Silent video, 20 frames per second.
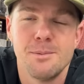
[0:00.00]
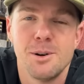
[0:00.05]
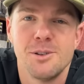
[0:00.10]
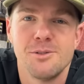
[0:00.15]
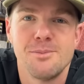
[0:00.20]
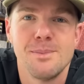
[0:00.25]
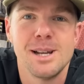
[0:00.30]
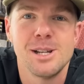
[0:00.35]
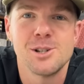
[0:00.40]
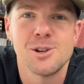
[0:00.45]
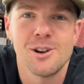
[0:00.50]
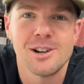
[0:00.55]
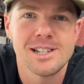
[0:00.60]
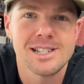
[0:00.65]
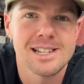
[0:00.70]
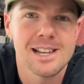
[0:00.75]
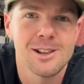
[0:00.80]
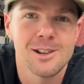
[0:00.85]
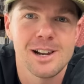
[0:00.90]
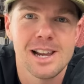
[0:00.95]
of me trying to
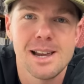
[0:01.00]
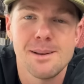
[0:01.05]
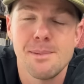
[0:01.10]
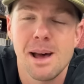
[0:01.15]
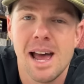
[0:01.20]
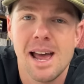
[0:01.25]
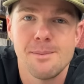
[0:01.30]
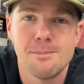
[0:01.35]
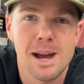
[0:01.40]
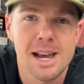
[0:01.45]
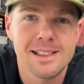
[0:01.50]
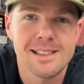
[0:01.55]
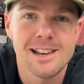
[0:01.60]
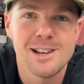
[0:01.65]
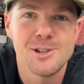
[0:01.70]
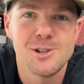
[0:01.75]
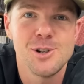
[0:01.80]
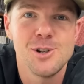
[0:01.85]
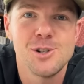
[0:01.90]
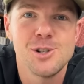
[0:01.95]
sell on eBay and make
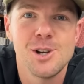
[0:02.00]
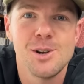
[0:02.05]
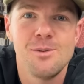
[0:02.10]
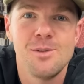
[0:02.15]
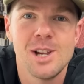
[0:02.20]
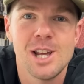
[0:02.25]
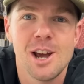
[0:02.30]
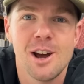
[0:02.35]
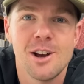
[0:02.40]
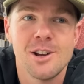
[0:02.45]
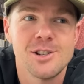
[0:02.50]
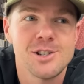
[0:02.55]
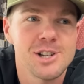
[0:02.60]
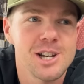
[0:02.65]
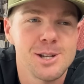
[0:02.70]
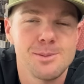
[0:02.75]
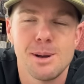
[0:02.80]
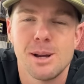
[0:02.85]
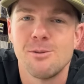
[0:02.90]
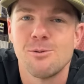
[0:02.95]
these YouTube videos.
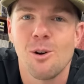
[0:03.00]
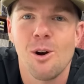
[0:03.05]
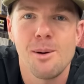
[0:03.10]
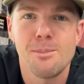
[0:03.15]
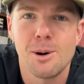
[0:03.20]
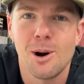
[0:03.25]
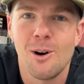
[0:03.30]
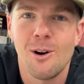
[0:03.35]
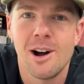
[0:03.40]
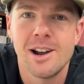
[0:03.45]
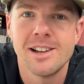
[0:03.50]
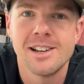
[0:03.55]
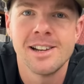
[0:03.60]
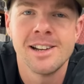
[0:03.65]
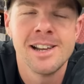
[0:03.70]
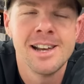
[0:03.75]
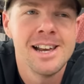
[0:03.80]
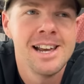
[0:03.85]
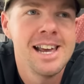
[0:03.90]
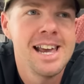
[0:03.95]
She's been right behind
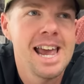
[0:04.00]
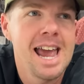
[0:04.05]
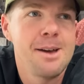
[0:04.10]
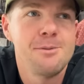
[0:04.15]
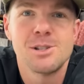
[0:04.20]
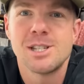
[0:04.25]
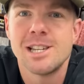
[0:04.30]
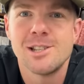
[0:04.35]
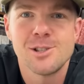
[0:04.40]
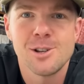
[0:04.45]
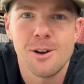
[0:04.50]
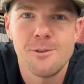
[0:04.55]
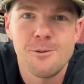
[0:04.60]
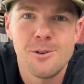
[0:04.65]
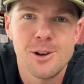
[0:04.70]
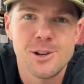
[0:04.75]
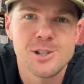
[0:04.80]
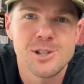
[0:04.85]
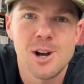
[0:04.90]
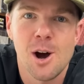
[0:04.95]
it ever since I
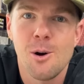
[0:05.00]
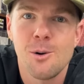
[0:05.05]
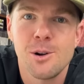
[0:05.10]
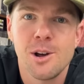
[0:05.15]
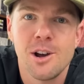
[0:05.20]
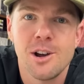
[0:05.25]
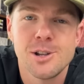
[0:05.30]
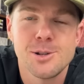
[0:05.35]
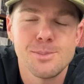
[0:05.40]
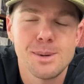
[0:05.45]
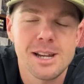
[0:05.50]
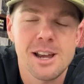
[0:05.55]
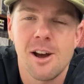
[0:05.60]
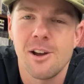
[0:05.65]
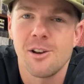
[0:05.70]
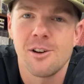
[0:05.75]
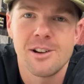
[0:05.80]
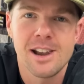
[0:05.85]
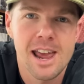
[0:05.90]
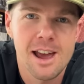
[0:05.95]
first told her. It's been
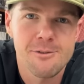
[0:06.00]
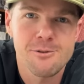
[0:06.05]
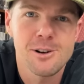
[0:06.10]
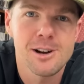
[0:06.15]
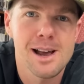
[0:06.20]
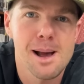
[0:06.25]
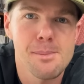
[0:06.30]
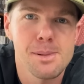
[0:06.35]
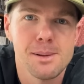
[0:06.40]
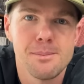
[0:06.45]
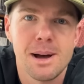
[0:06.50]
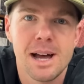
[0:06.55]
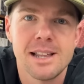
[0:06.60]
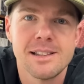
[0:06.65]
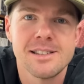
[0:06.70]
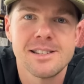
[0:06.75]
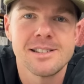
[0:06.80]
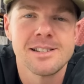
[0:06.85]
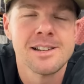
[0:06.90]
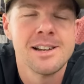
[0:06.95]
going on now for a couple of
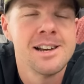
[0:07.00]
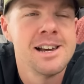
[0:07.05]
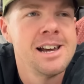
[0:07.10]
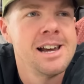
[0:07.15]
months.